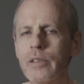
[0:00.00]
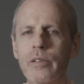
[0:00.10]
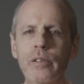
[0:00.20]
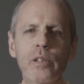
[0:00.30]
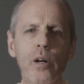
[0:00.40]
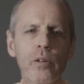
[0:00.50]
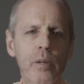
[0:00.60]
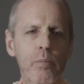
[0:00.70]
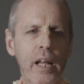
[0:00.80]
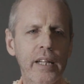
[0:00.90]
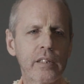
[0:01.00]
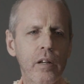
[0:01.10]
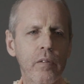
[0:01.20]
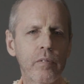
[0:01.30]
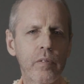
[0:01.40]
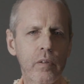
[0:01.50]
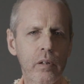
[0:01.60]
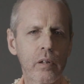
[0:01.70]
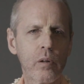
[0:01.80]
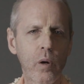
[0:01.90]
You know the place of
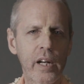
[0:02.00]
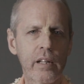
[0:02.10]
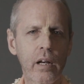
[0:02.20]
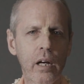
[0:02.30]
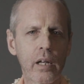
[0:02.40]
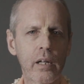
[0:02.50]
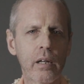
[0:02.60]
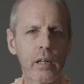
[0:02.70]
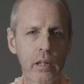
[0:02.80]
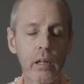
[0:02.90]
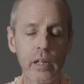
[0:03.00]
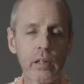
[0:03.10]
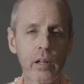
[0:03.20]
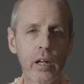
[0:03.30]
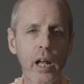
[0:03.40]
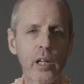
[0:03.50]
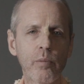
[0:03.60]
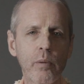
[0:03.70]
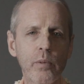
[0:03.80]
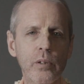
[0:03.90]
Gaur Nitai and Nityananda
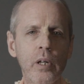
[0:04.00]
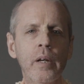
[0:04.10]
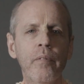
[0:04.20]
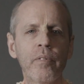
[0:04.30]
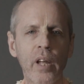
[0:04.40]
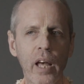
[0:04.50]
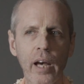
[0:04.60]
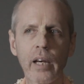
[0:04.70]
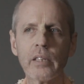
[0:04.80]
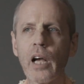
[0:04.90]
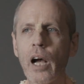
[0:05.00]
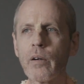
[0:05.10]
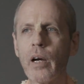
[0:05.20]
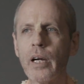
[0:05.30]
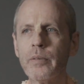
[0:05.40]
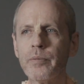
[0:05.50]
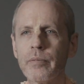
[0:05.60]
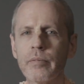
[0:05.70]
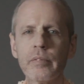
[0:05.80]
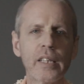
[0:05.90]
Prabhu? Eka Chakra.
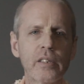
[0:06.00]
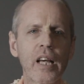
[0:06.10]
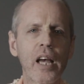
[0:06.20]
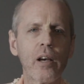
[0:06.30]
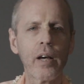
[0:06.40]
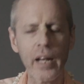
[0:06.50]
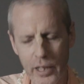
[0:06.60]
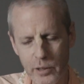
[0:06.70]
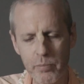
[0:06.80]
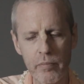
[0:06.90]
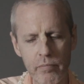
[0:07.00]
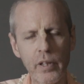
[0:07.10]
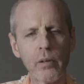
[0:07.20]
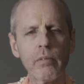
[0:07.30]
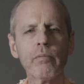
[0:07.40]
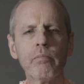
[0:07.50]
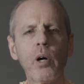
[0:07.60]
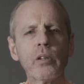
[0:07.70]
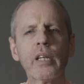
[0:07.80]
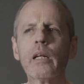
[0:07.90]
They say it has,
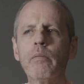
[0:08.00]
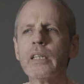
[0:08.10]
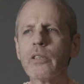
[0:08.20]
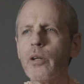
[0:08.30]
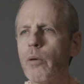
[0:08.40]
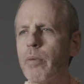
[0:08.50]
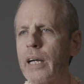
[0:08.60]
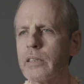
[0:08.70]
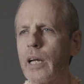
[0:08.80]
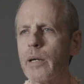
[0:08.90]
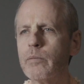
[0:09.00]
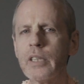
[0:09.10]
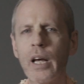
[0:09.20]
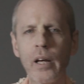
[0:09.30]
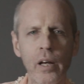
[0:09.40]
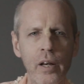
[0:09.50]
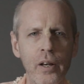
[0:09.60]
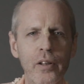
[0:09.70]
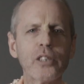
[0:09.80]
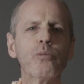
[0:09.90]
multi-dimensional pastimes.
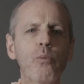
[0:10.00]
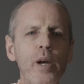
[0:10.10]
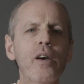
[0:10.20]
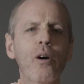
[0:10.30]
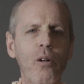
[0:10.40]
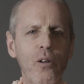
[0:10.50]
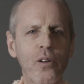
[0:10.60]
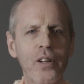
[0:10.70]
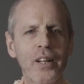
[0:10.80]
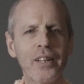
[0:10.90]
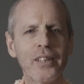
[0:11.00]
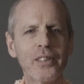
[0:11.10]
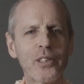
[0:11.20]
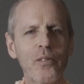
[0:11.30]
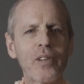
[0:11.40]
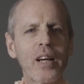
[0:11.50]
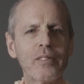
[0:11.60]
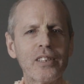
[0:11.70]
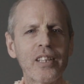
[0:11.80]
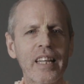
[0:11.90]
This wheel, sometimes
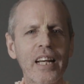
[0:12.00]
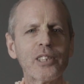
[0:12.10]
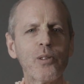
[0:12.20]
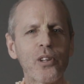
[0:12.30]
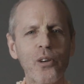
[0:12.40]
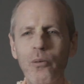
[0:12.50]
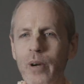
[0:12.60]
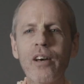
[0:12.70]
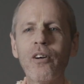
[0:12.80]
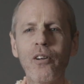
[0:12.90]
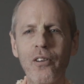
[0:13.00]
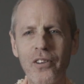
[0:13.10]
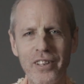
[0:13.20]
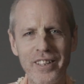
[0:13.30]
they say that's where the wheel